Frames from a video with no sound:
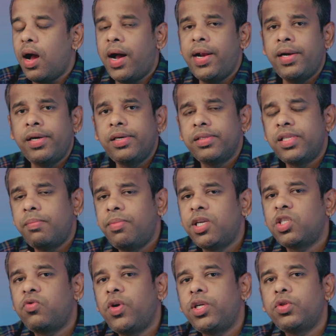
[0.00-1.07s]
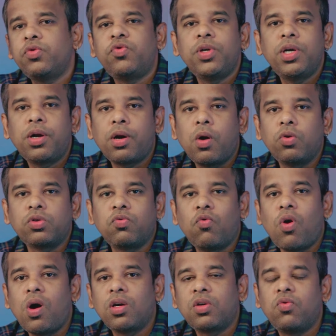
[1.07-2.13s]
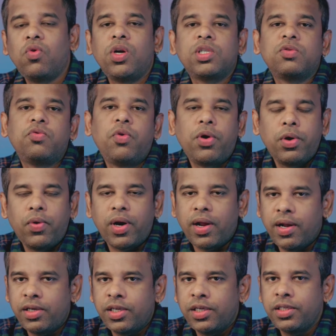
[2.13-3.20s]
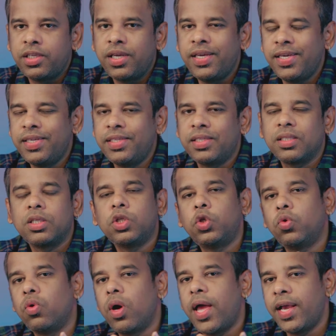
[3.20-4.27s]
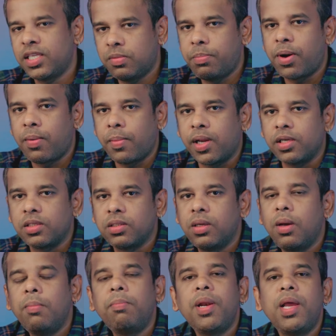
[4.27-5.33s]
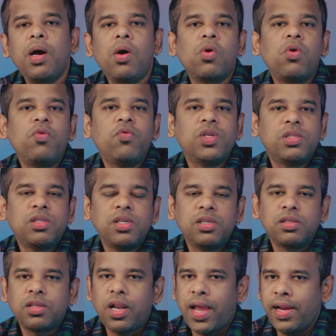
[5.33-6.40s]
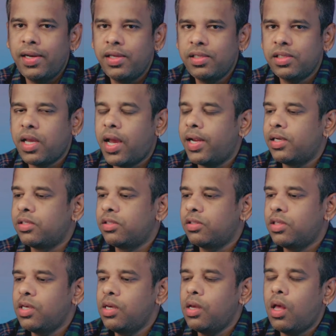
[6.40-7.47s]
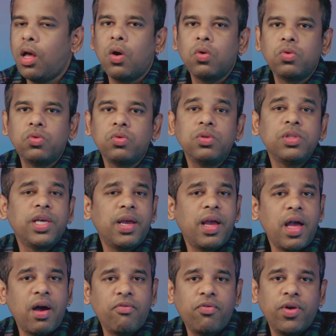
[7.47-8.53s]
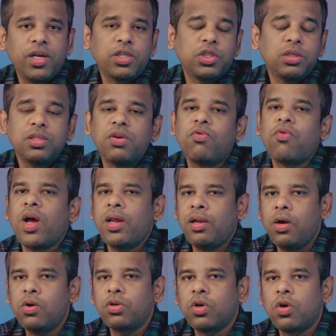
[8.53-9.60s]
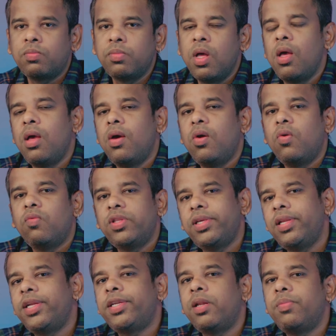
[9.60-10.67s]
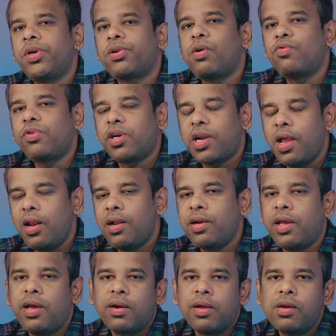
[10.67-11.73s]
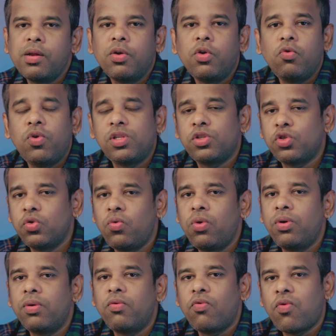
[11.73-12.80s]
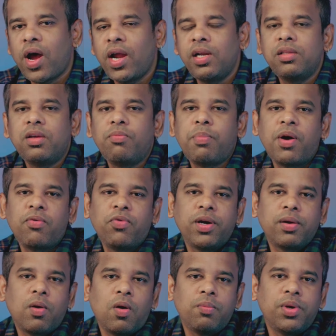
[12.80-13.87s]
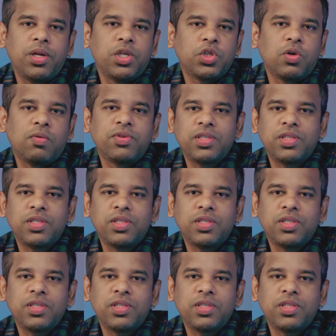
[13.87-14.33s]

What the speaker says: And the best way to figure out what works for your content is to experiment. Play around with the sliders and see how they affect the final outcome. With a little bit of trial and error, you will soon find the perfect combination